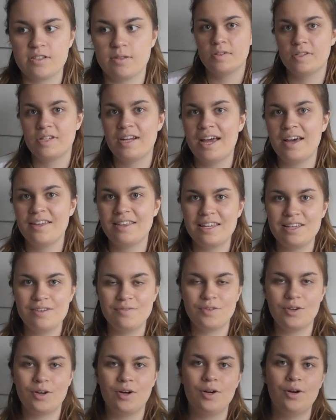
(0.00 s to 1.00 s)
So now that
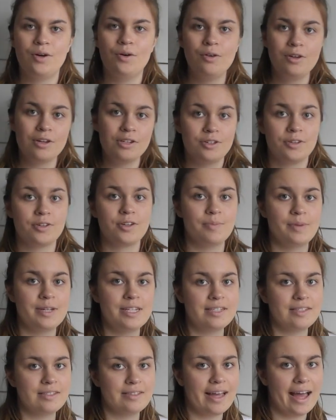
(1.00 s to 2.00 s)
you've got all your
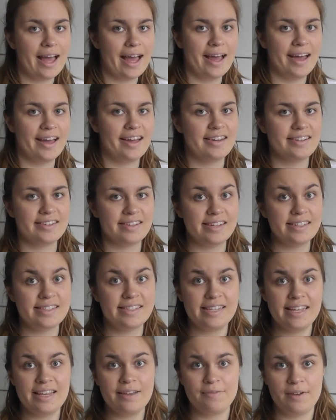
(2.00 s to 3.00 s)
documents and a
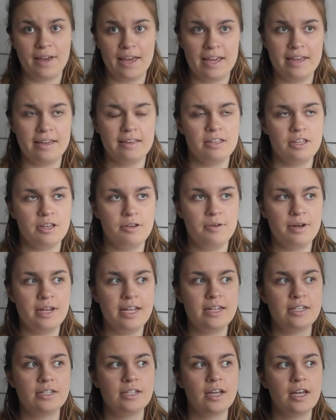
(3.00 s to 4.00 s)
CV, you
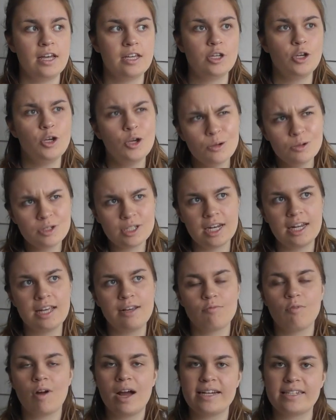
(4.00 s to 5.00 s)
need to usually
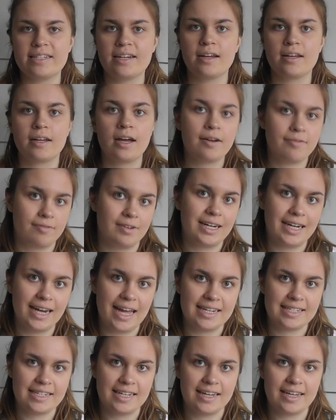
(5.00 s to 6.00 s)
write a covering
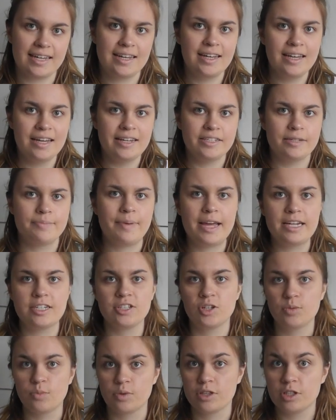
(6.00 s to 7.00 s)
letter
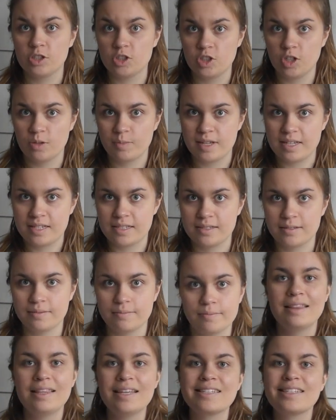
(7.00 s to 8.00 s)
depending on what the job is.
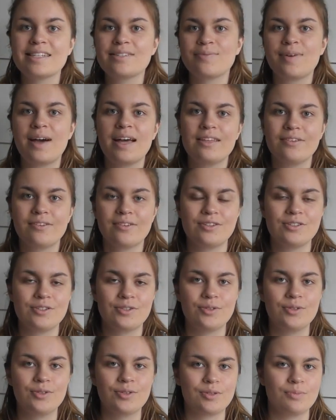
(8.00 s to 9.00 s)
This is where you can
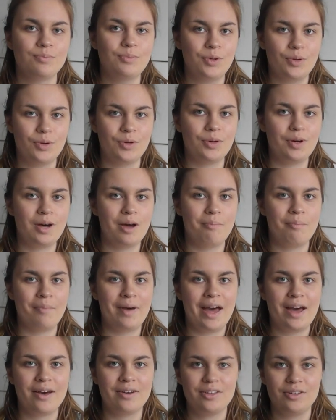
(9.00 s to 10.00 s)
talk more
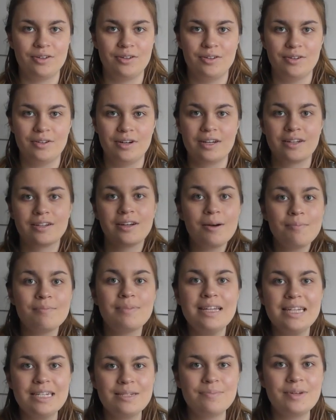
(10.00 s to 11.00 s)
about your
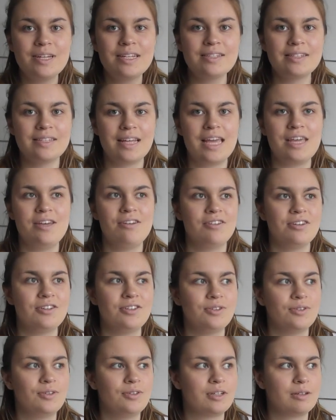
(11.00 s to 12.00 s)
accomplishments, like you can
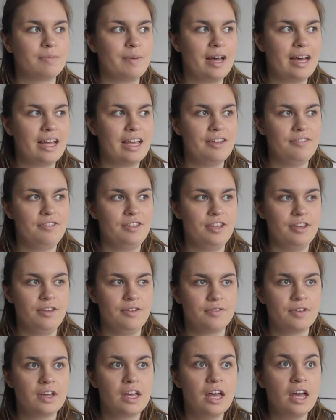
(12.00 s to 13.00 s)
talk about if you've